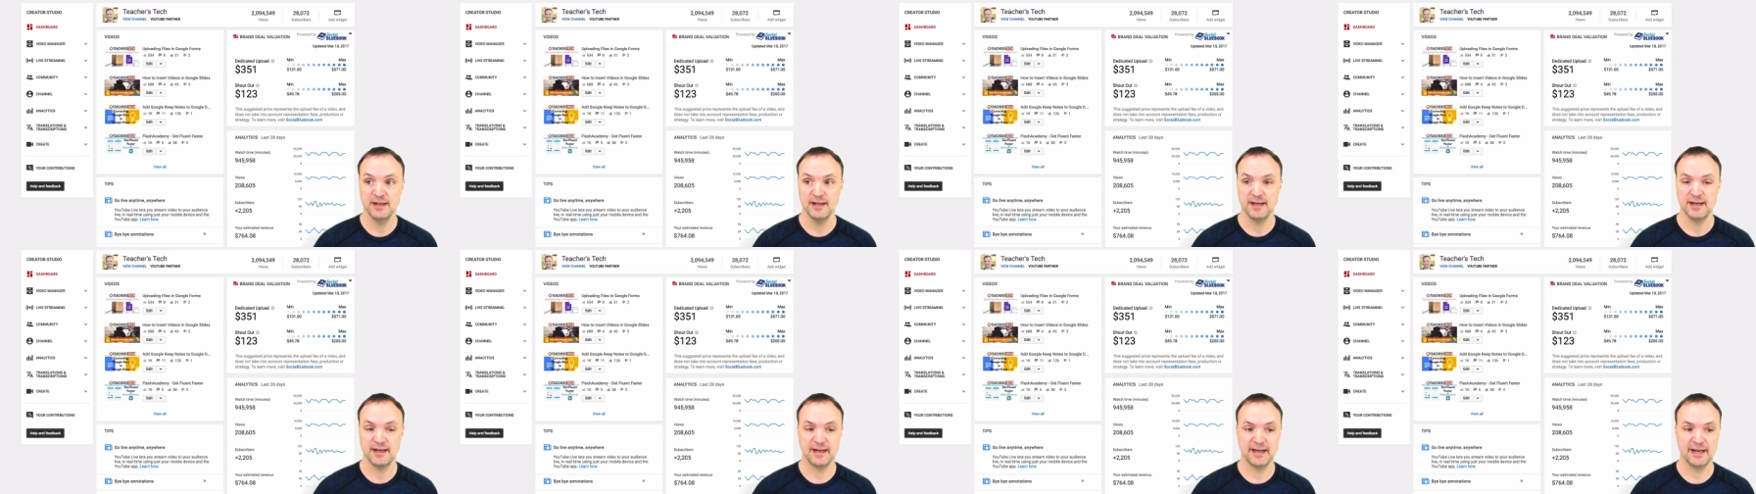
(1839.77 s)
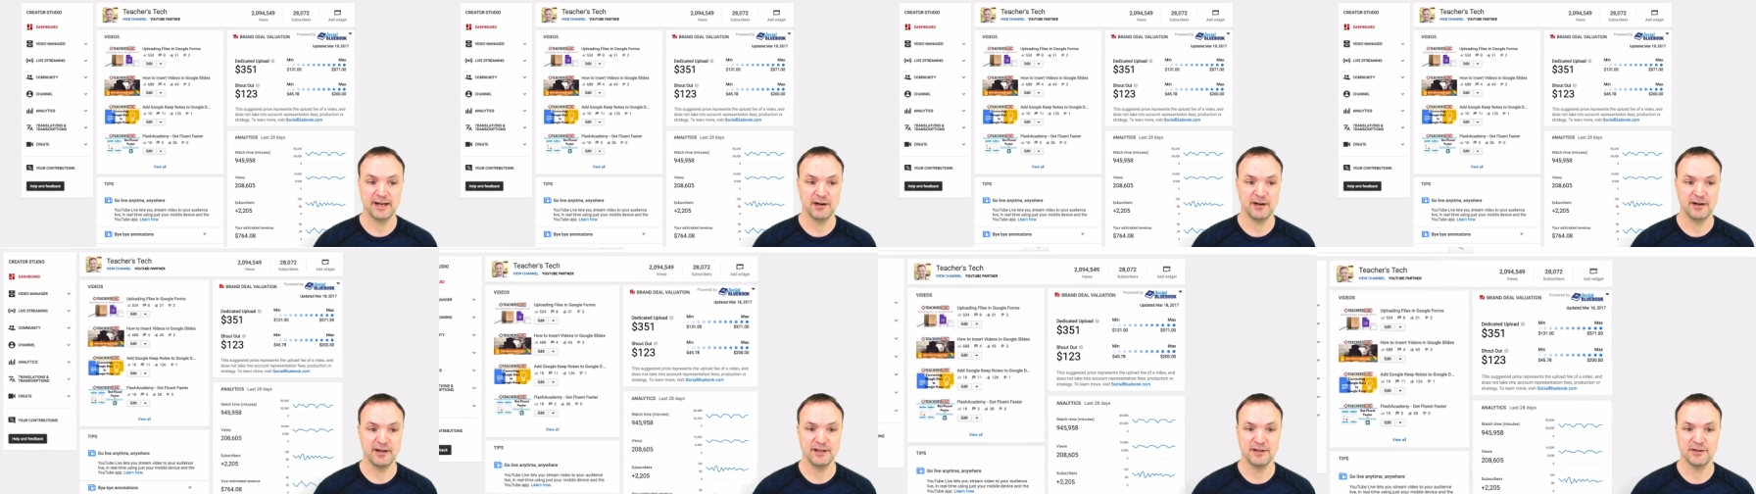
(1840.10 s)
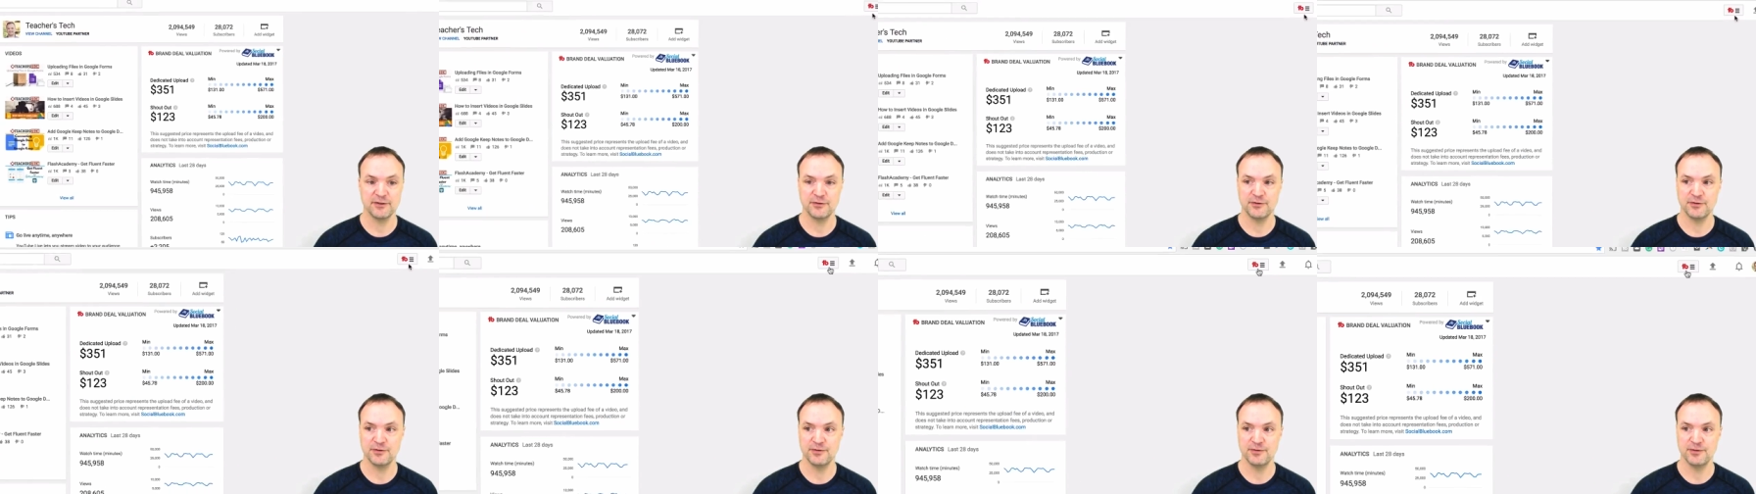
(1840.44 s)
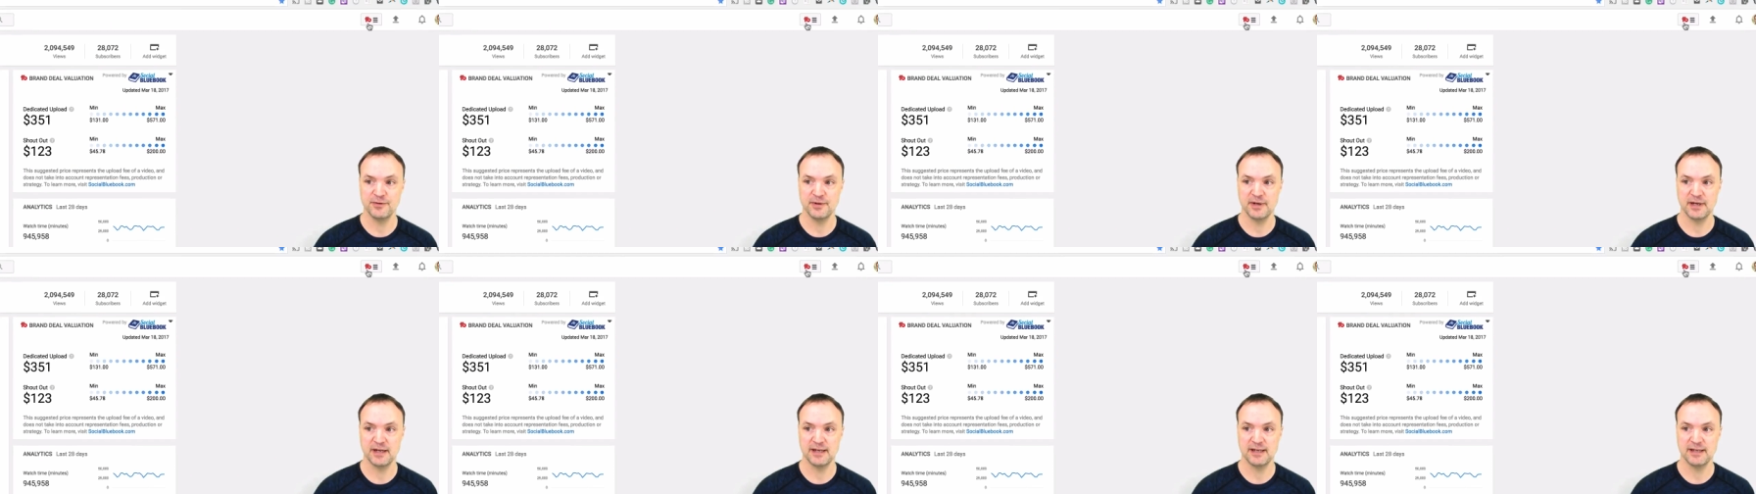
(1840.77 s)
it carried
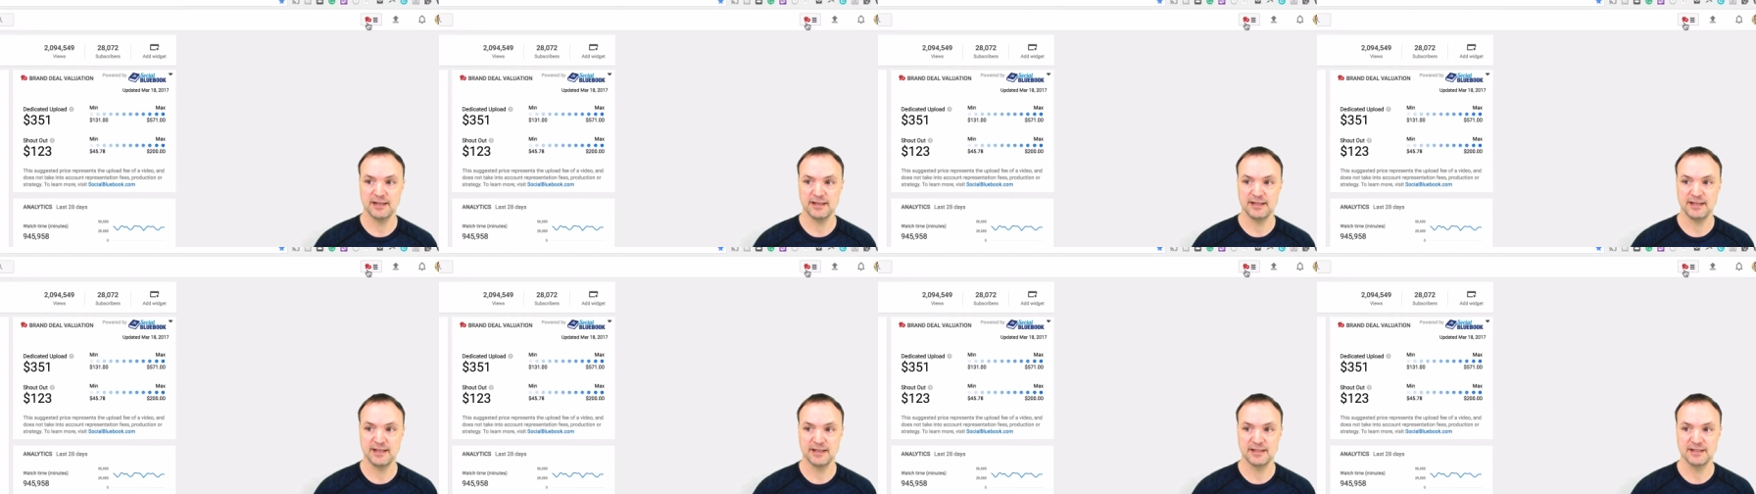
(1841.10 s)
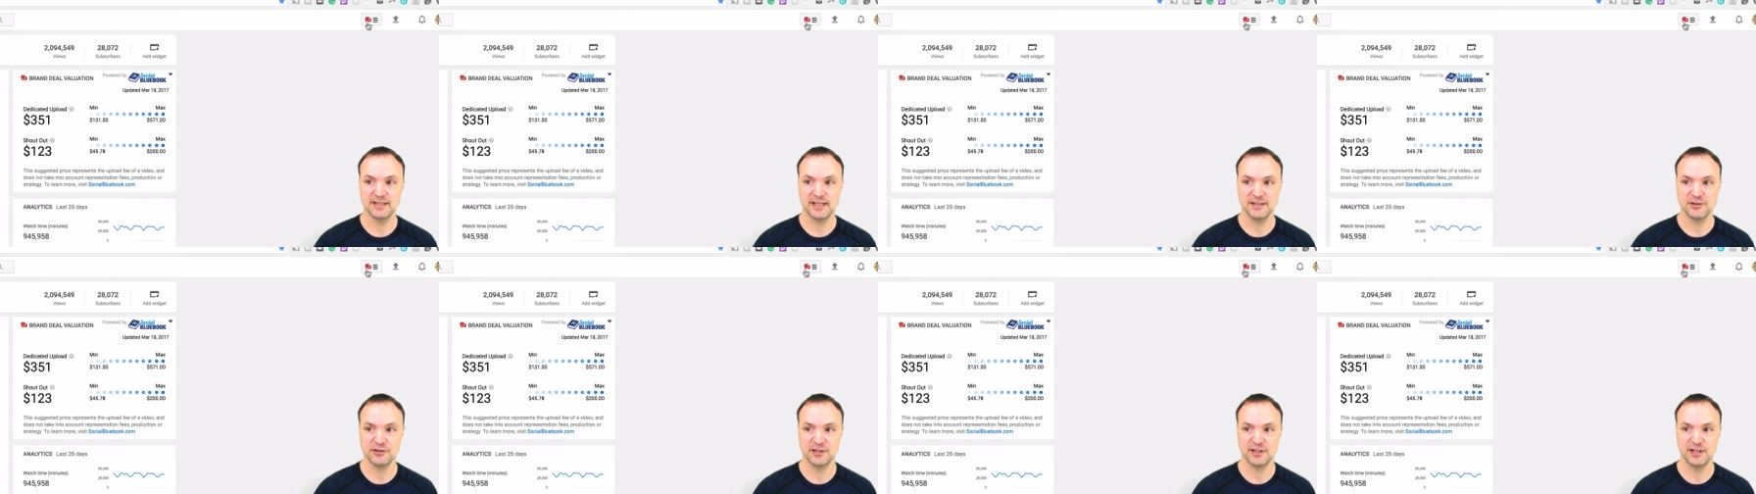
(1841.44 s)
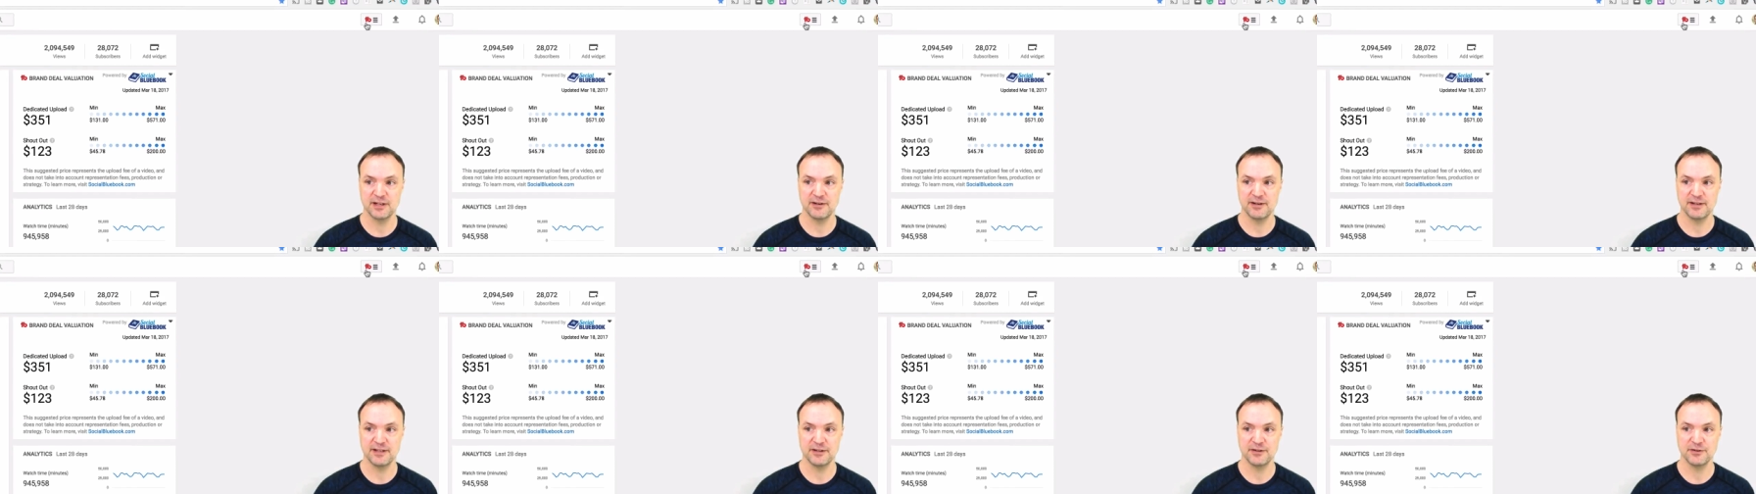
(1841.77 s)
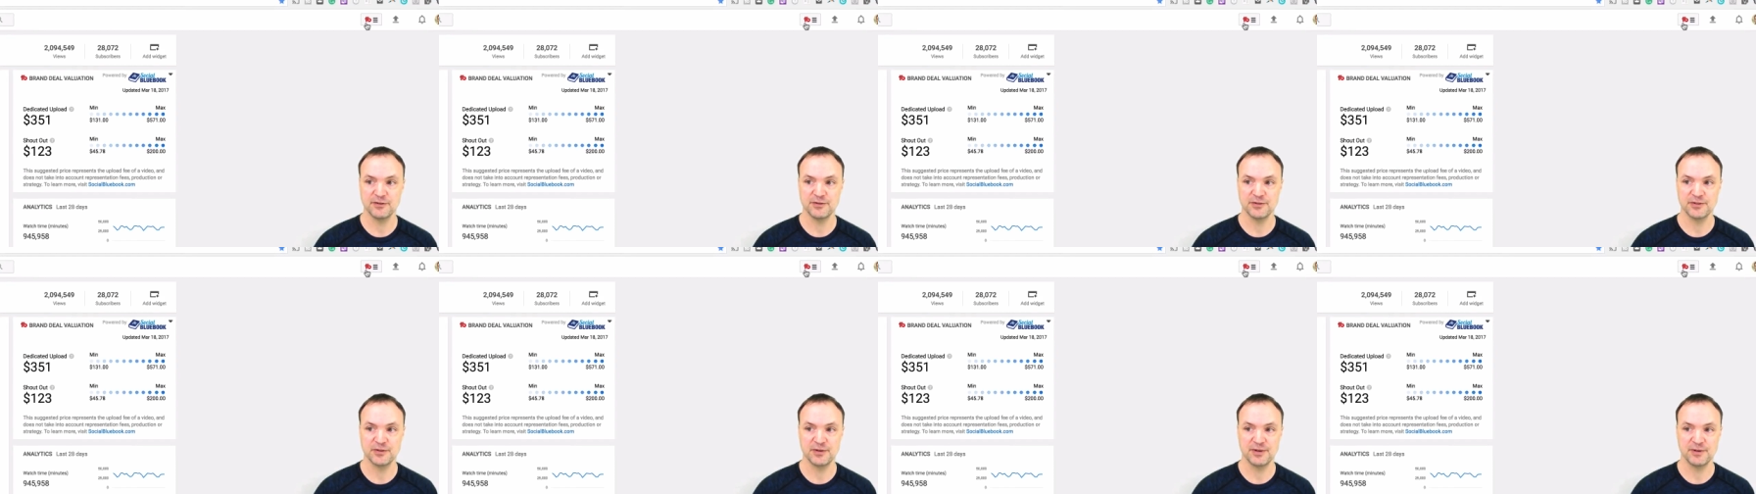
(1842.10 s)
through, the extension carried
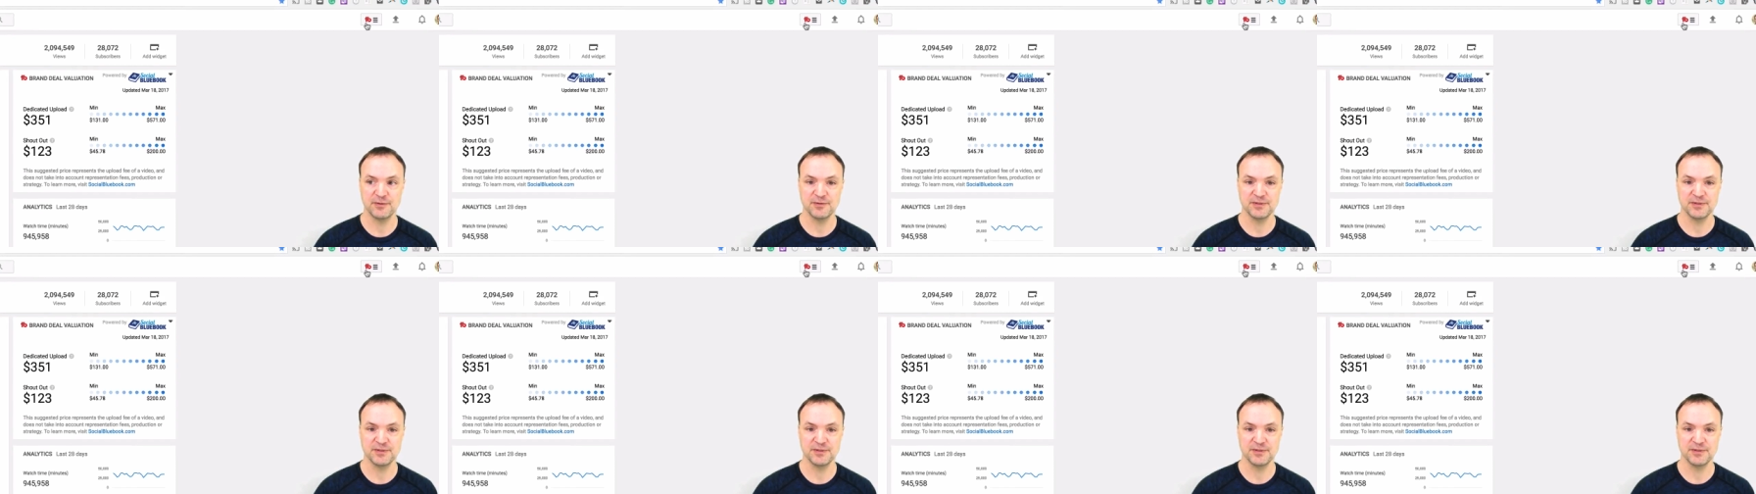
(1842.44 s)
through. So